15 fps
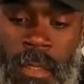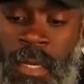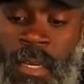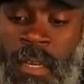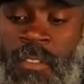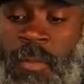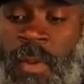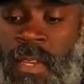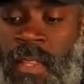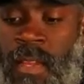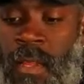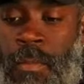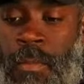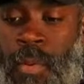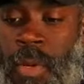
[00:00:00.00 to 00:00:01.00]
speculated
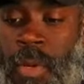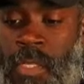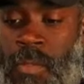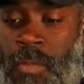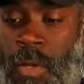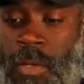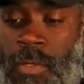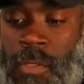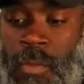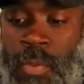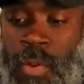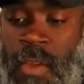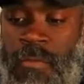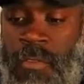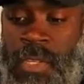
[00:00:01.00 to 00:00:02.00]
importance, personal
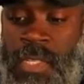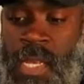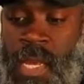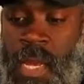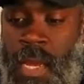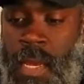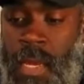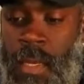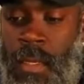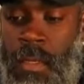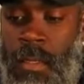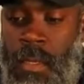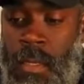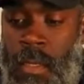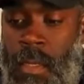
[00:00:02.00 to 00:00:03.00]
preference, high,
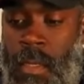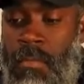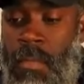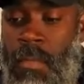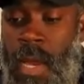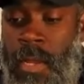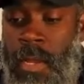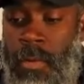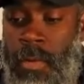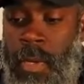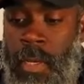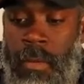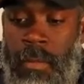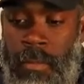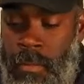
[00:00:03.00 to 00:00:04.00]

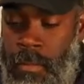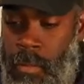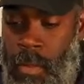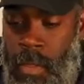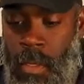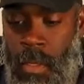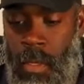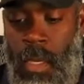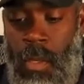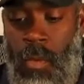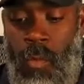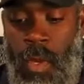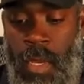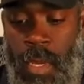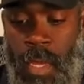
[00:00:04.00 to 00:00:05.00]
moderate, and
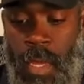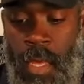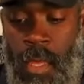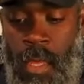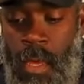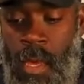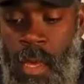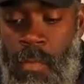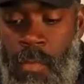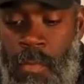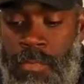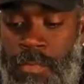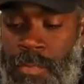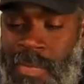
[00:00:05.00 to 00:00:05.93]
whatnot. I'm